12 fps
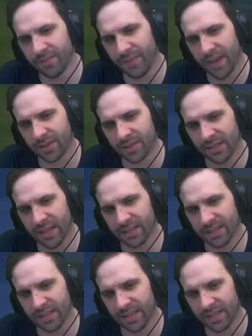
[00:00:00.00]
That was the last
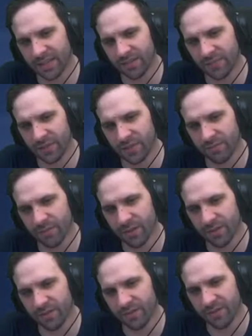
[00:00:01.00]
thing I did in mission
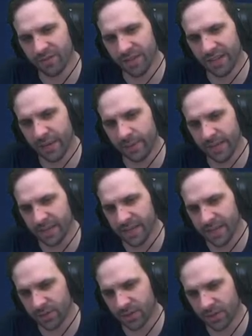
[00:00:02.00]
mode. And I made the
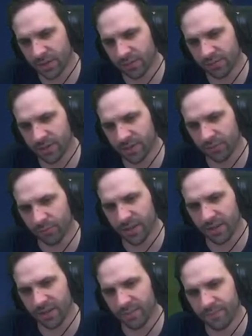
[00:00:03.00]
X-33 as
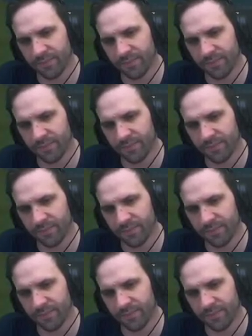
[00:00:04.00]
well.